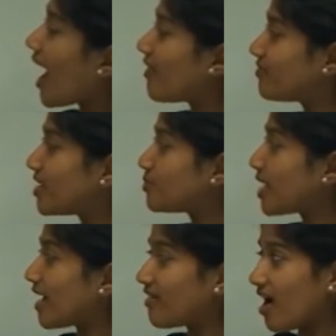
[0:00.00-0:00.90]
And then
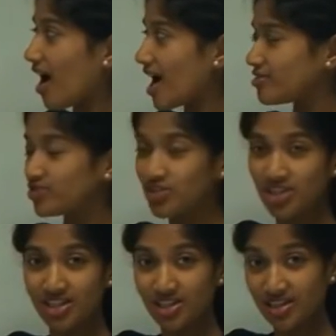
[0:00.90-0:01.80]
we have our
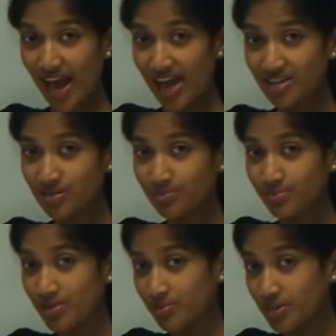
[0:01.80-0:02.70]
hydrogen gas
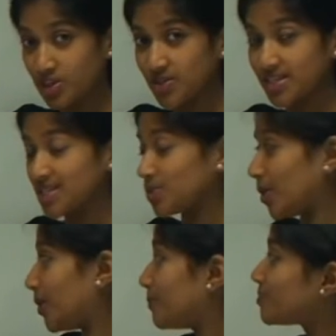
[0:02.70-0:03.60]
being produced as
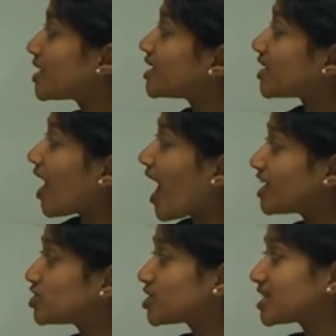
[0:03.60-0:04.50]
well. Now
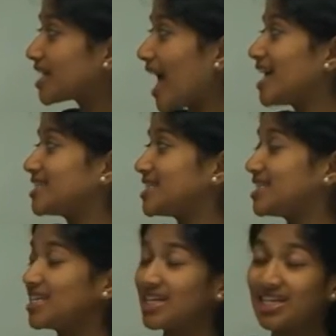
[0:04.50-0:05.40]
hydrogen gas
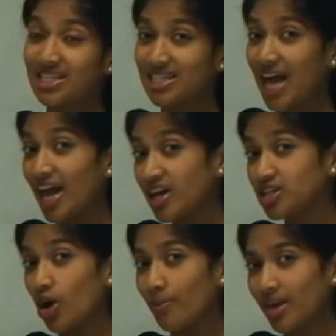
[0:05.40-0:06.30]
is a
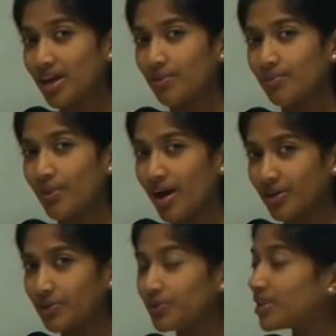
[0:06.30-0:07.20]
diatomic
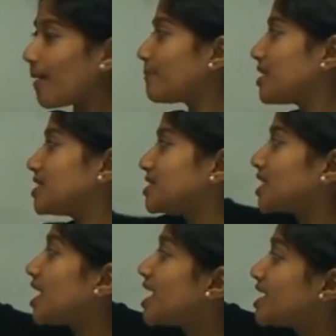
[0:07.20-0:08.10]
particle. That
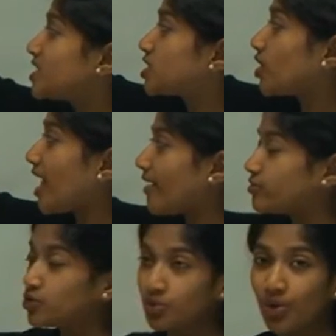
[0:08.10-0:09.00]
means it's going to
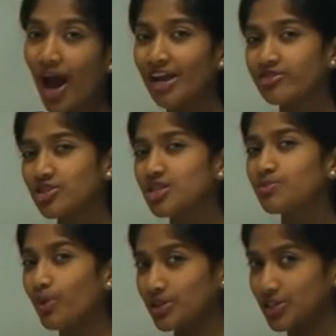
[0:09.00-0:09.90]
have two
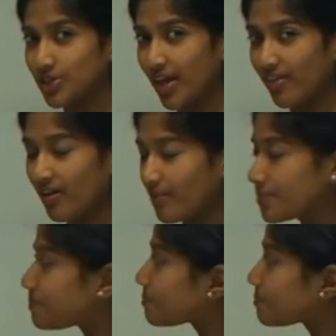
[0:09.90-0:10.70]
hydrogens bonded together.